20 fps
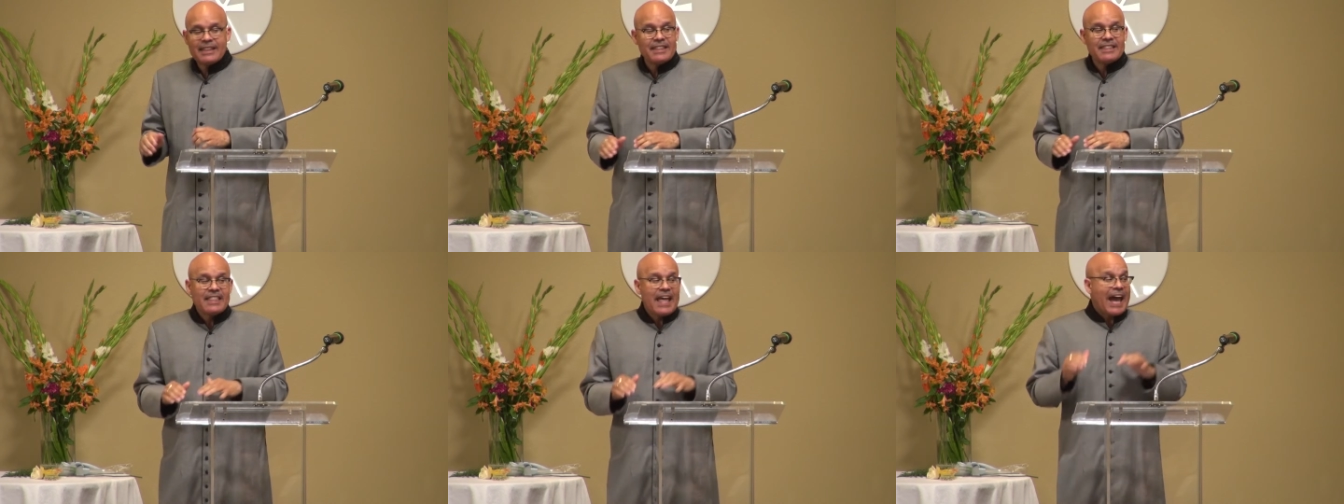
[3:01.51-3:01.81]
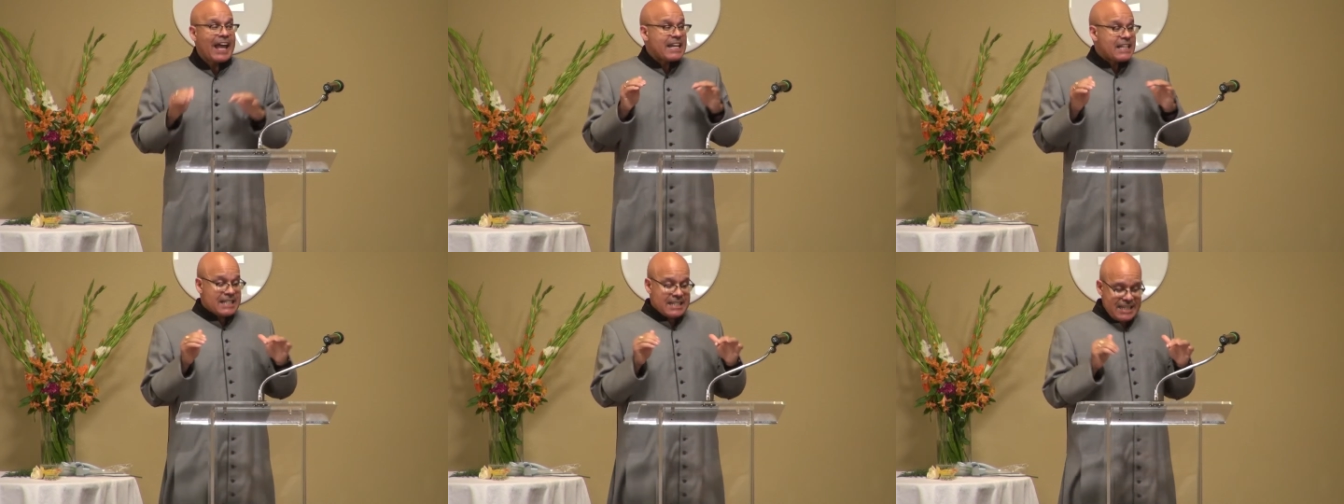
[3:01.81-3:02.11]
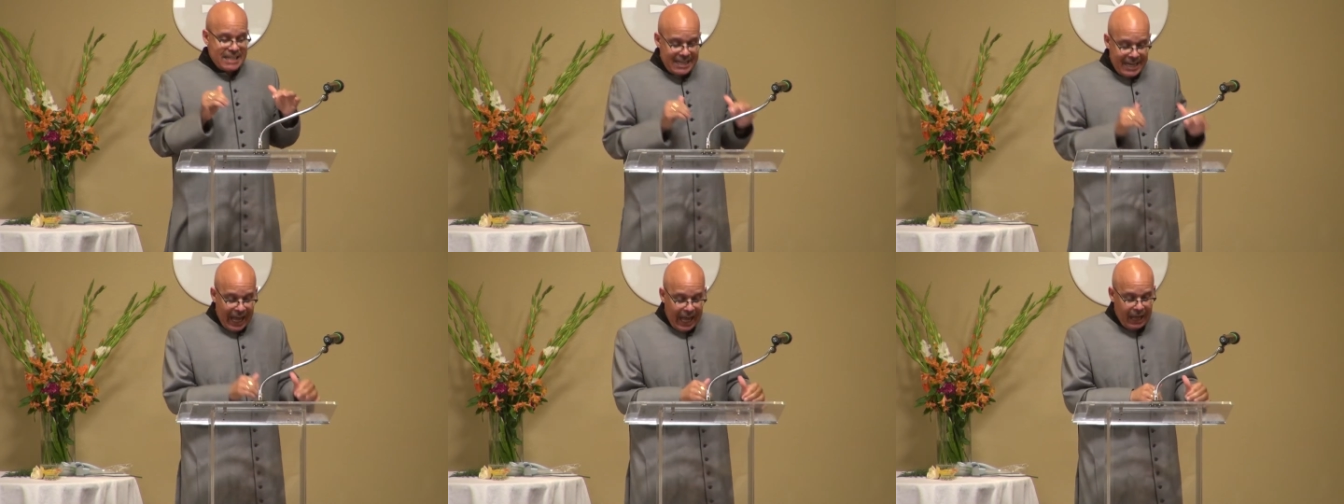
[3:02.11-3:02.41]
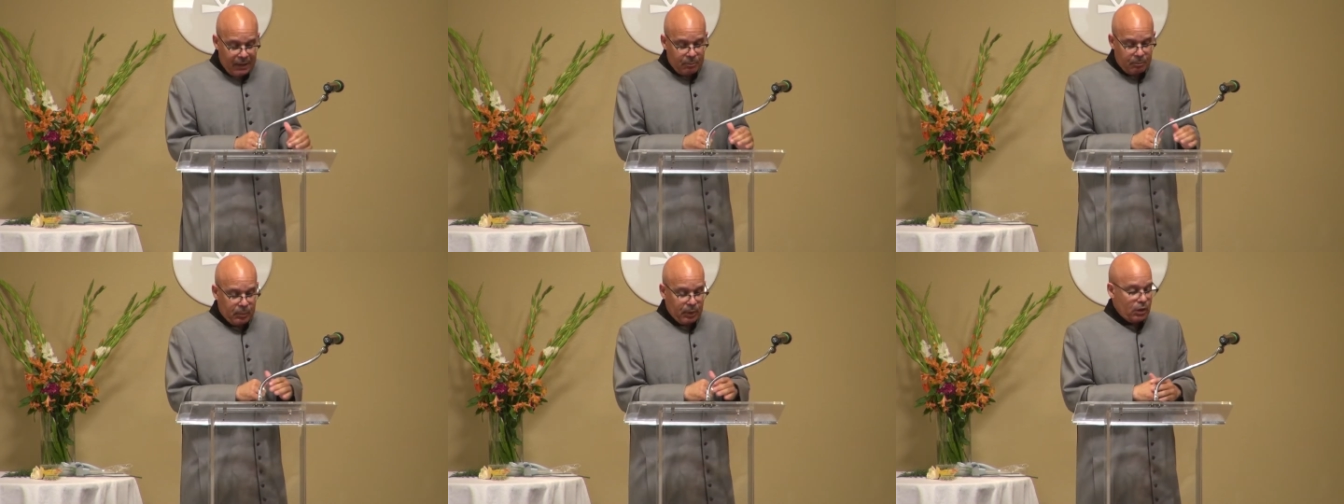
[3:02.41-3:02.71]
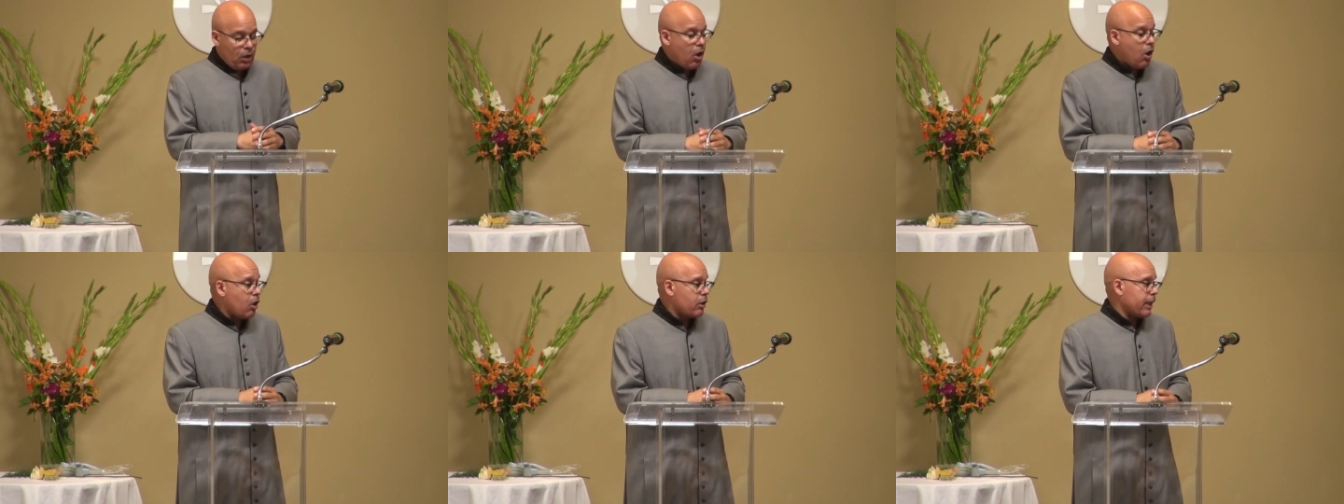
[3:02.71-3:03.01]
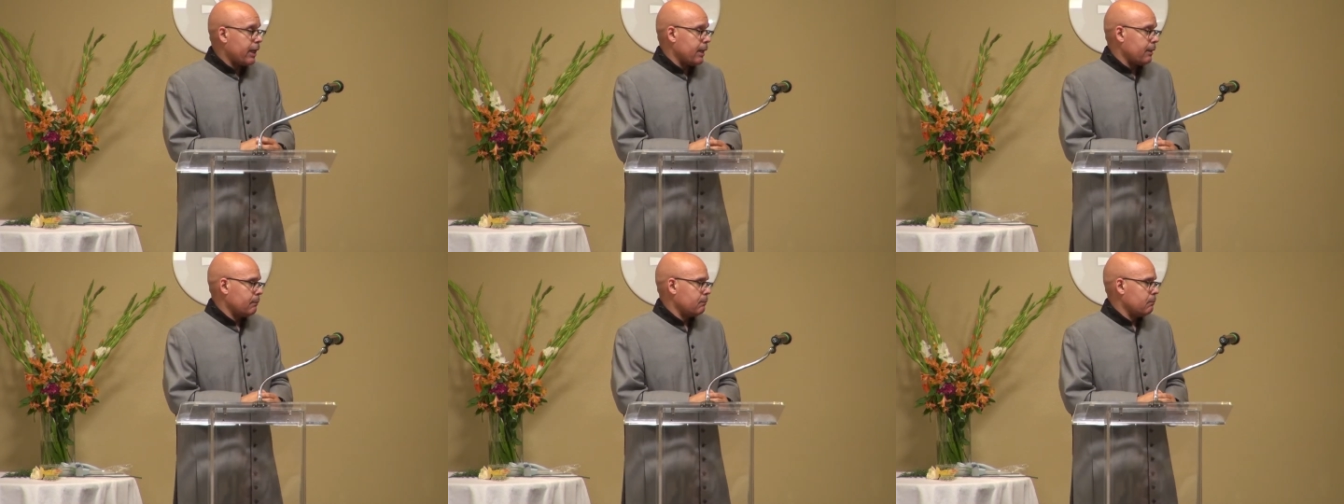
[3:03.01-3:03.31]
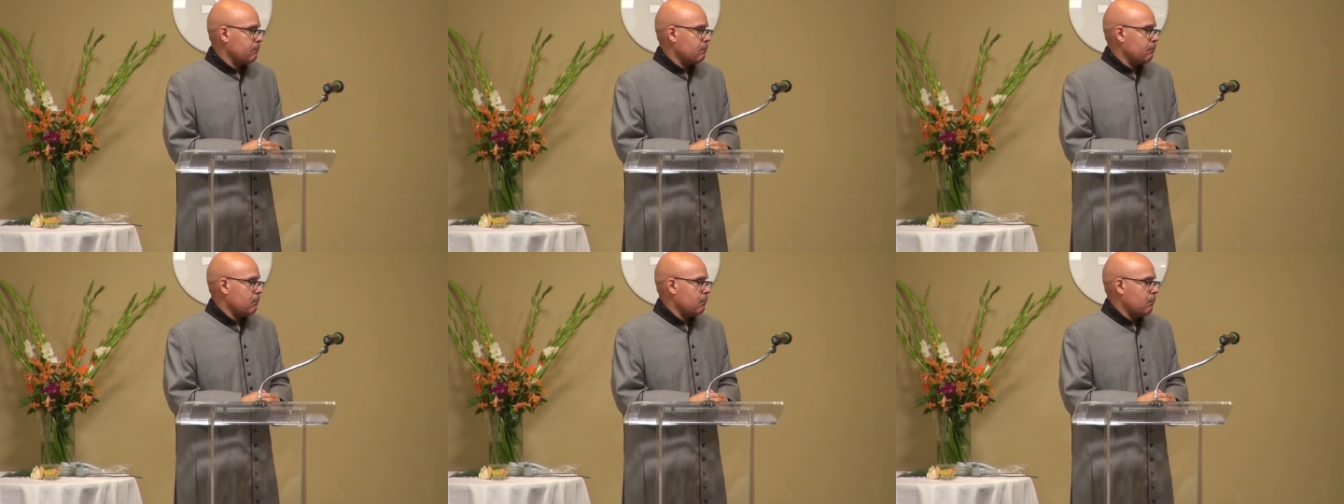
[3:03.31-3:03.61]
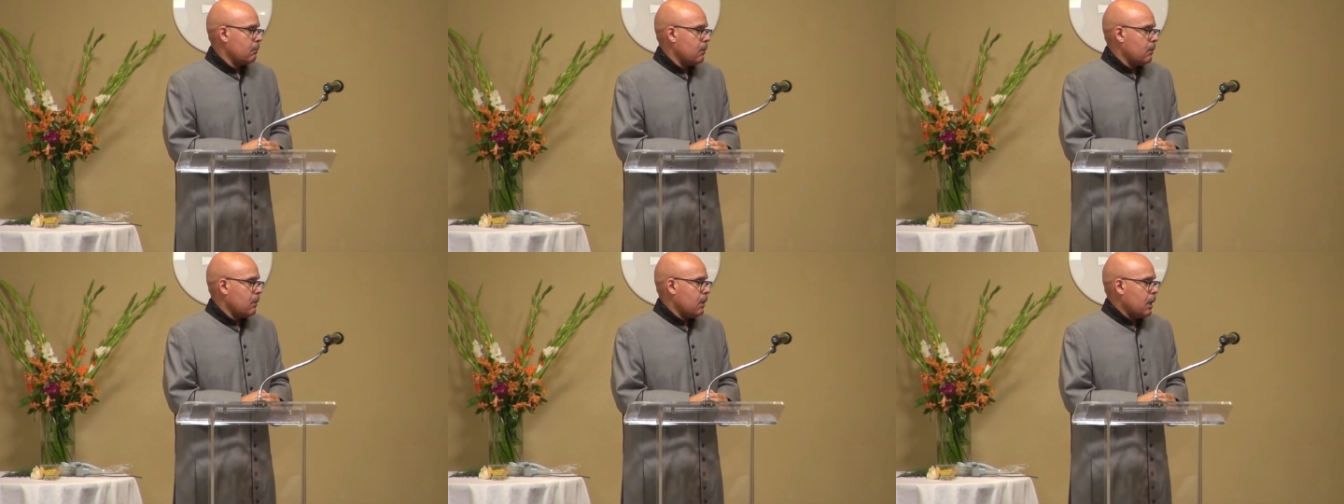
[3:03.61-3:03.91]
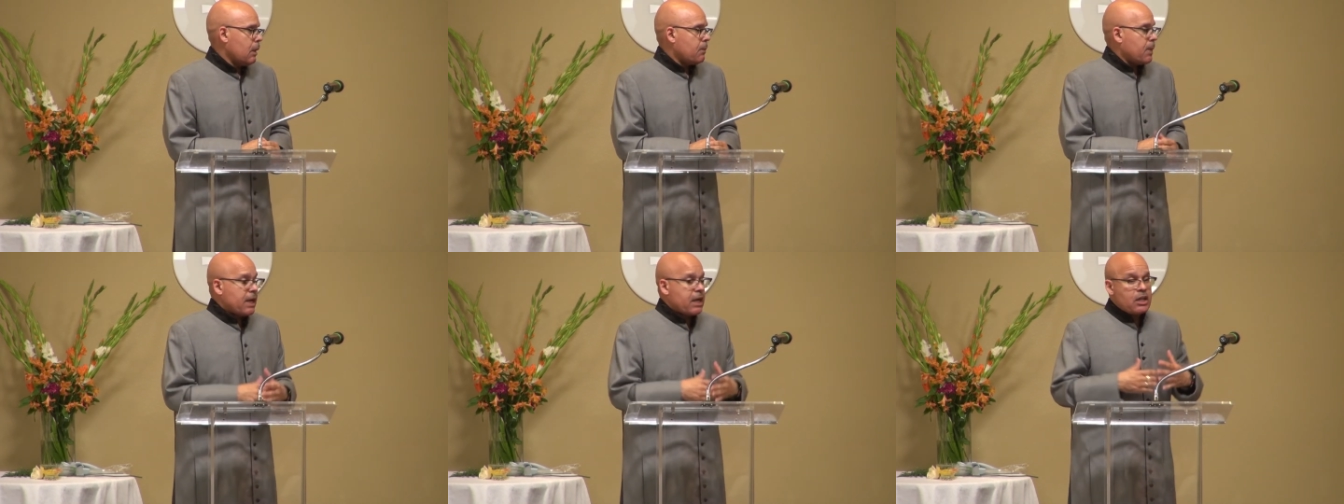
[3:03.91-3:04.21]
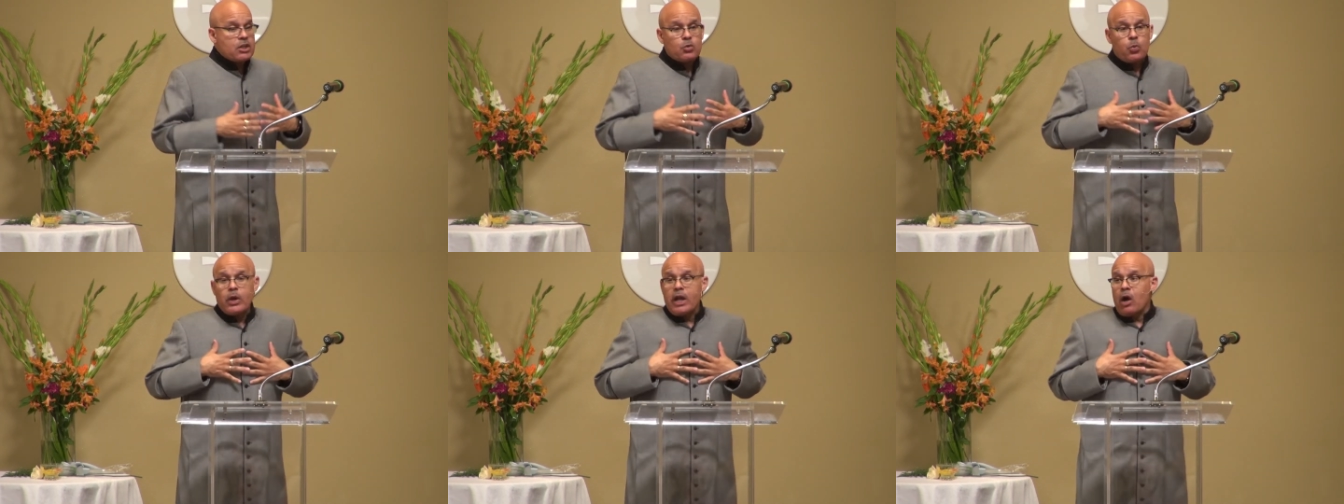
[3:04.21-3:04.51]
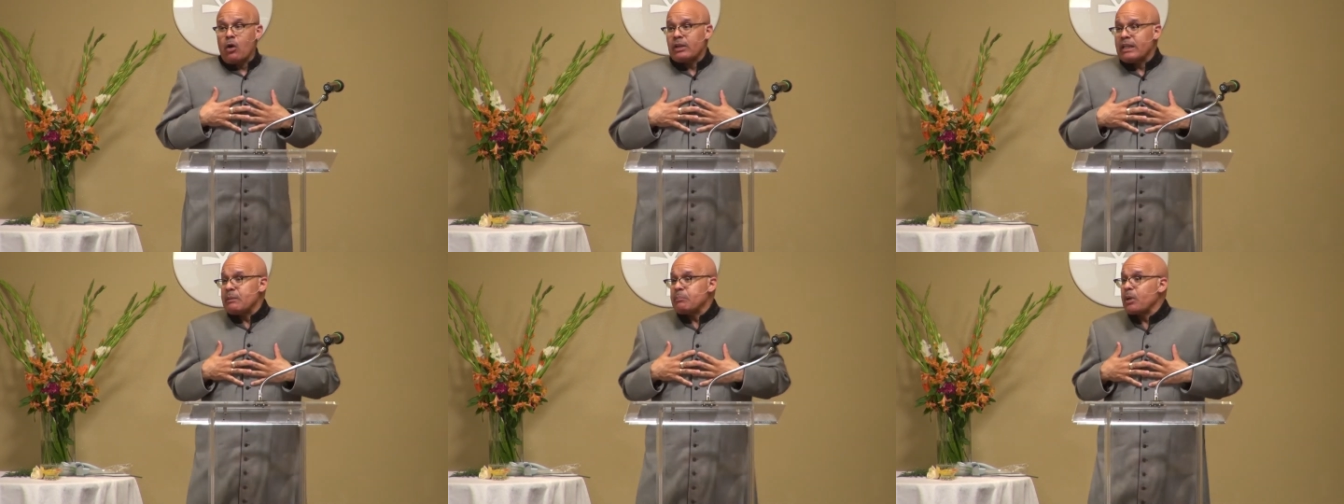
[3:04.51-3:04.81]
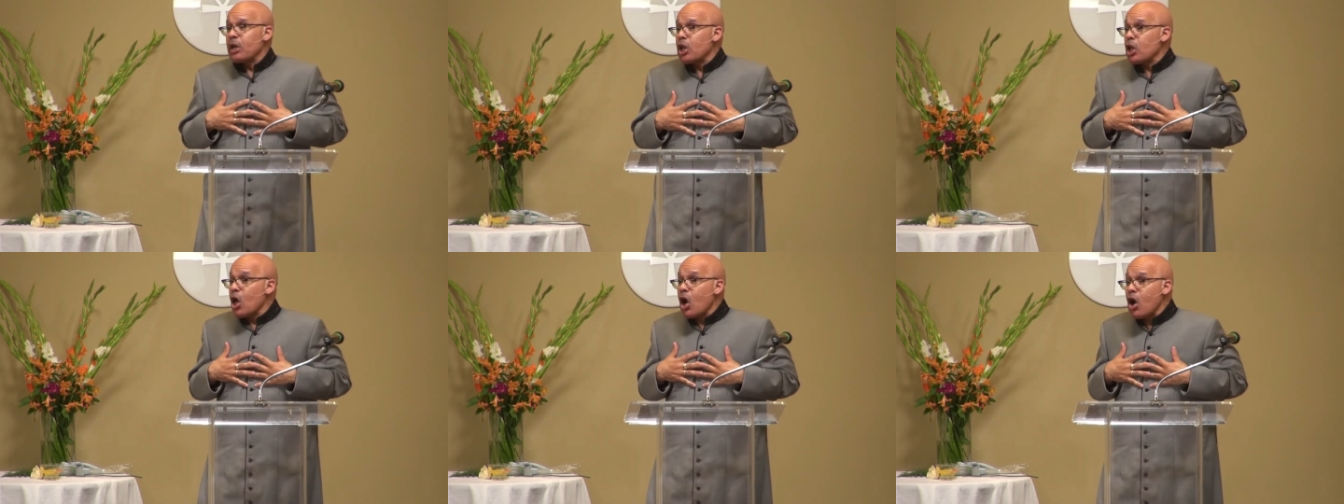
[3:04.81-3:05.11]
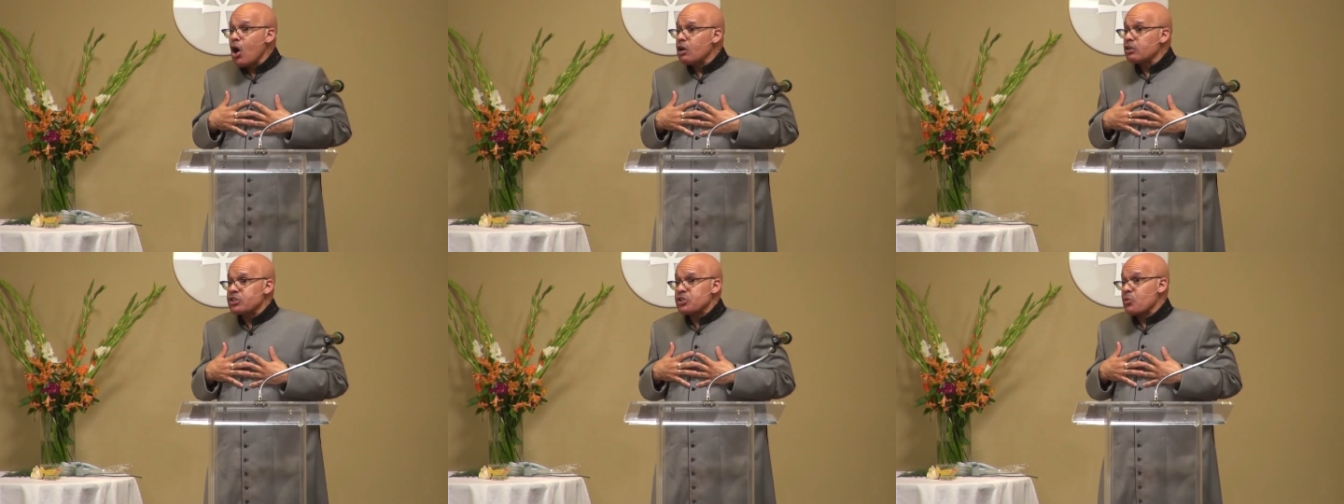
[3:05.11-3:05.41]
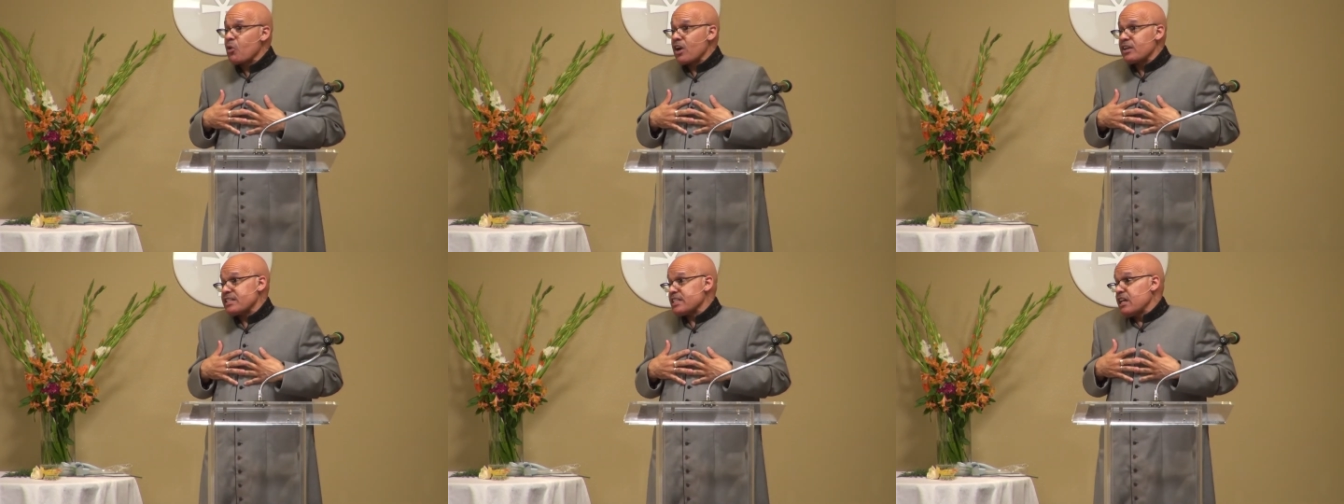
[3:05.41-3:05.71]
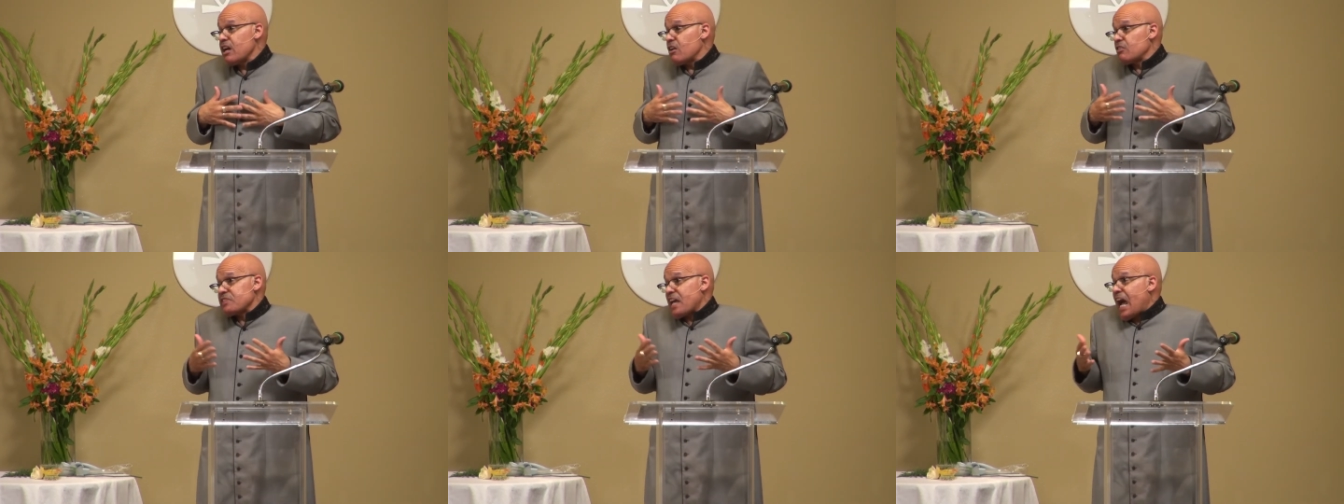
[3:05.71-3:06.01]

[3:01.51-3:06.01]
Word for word: That is not belonging. Because we only belong to ourselves.